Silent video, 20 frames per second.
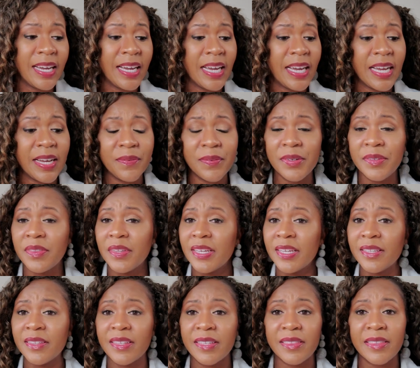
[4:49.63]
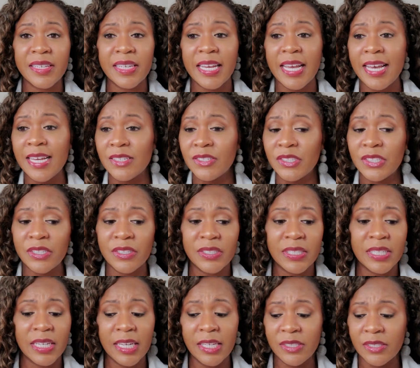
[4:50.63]
everything that the cashier
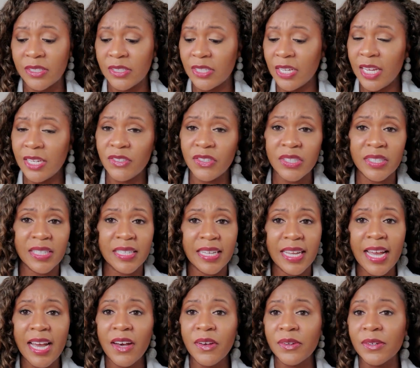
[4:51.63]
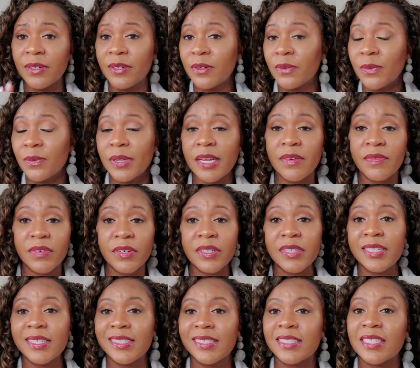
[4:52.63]
touching the counter, whatever it
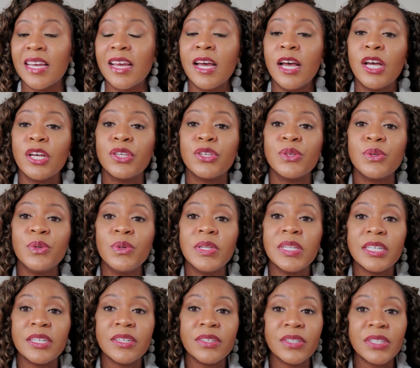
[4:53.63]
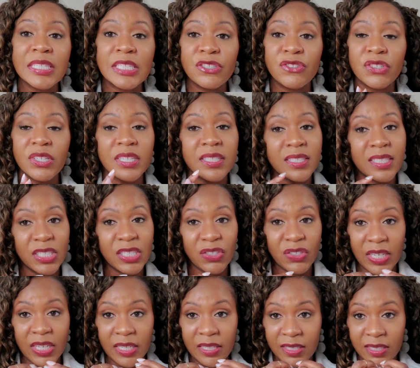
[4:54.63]
is, you literally just
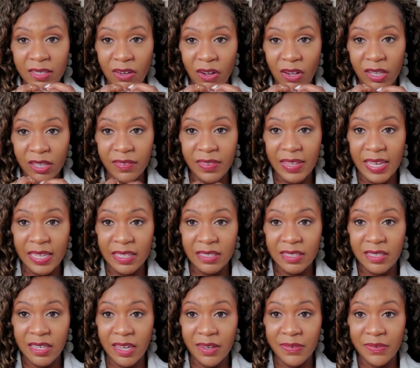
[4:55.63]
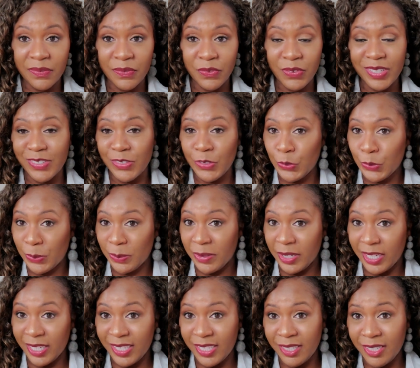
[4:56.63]
ingested all of that stuff into your
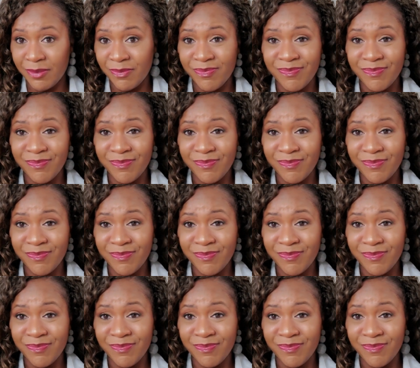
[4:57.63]
body.